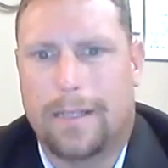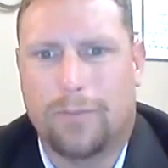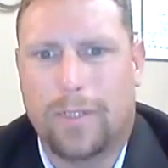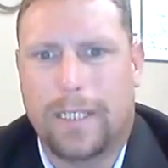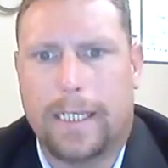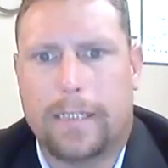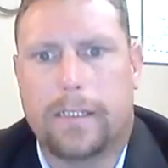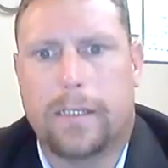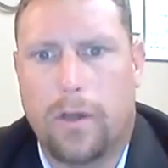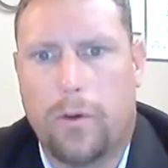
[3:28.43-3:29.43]
really get
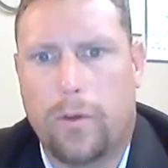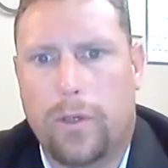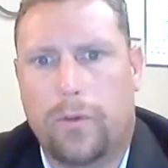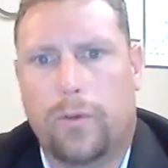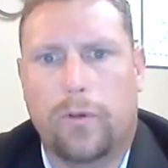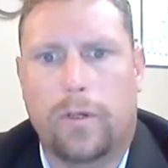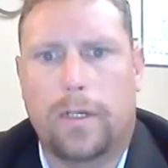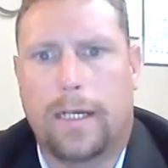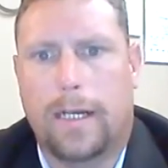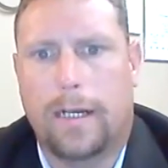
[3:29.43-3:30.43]
to know you,
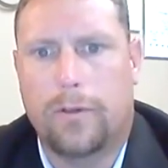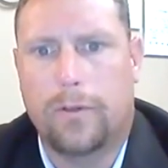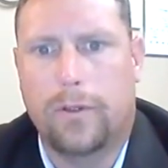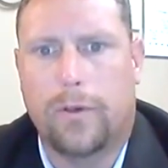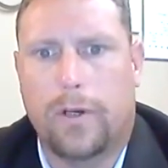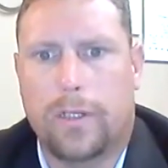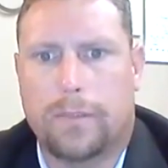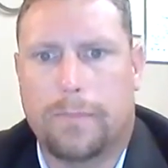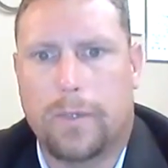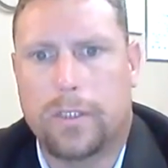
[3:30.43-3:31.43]
who you are as
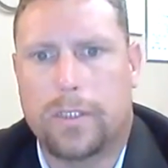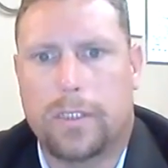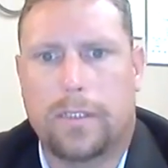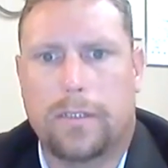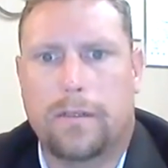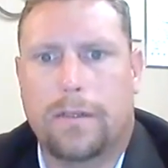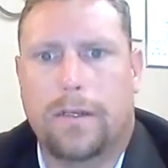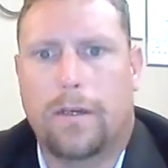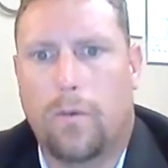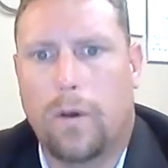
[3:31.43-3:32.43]
a person,
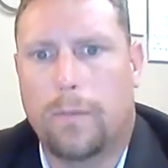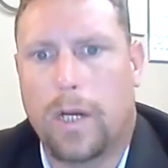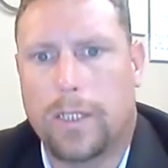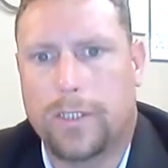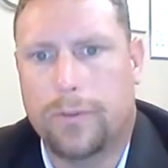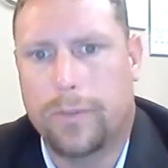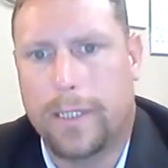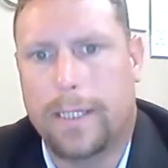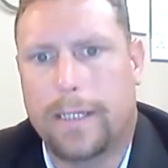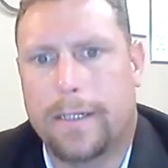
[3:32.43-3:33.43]
what brought you
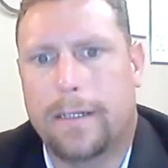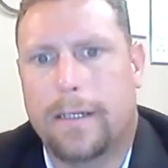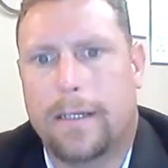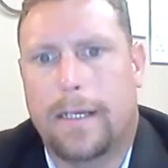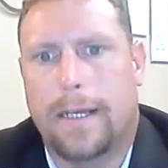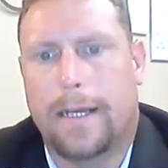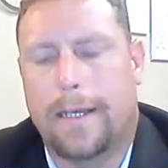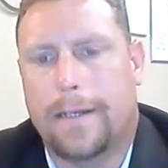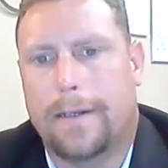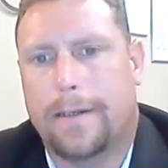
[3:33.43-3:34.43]
in,
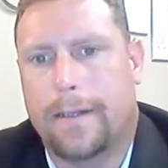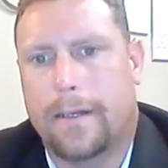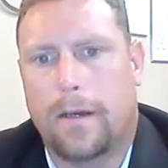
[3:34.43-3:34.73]
and,